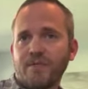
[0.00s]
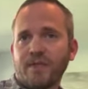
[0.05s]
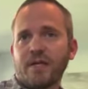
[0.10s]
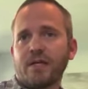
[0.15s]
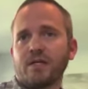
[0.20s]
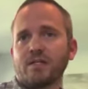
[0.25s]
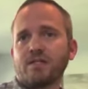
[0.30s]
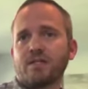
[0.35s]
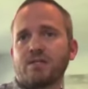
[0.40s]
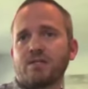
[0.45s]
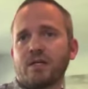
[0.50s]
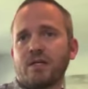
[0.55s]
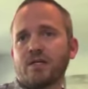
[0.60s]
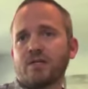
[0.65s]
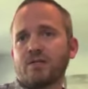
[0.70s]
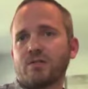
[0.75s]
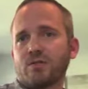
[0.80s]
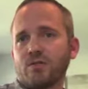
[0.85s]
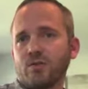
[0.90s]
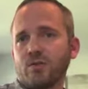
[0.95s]

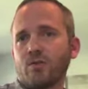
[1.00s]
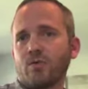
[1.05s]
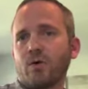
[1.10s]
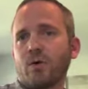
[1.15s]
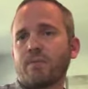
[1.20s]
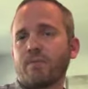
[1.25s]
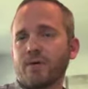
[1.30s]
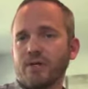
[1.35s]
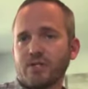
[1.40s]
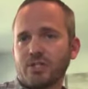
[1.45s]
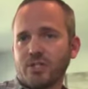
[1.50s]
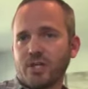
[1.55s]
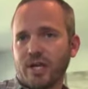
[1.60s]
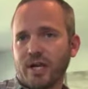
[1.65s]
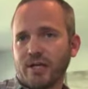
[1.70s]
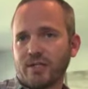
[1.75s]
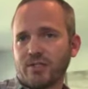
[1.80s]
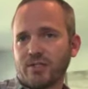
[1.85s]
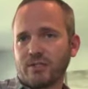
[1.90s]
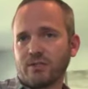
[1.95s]
is through
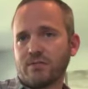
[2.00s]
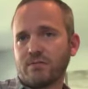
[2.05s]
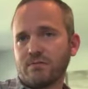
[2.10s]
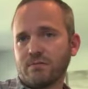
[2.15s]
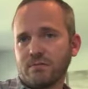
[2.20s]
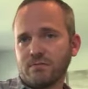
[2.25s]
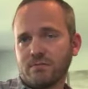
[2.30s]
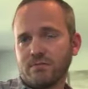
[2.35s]
appreciation.